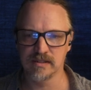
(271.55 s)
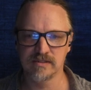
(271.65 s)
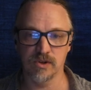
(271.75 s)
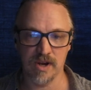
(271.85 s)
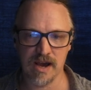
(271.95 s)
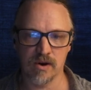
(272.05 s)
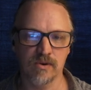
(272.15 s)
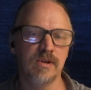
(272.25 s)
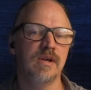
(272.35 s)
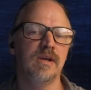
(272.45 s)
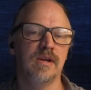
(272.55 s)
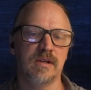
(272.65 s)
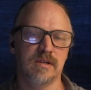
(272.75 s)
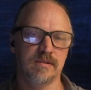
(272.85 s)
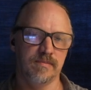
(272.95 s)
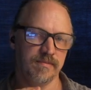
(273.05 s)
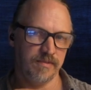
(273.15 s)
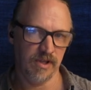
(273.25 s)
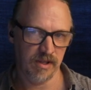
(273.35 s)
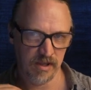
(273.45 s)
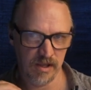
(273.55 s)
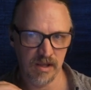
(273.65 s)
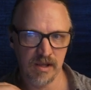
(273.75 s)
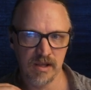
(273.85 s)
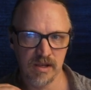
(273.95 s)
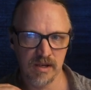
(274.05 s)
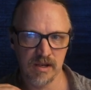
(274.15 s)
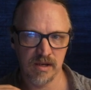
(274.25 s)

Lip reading: So now, except for today.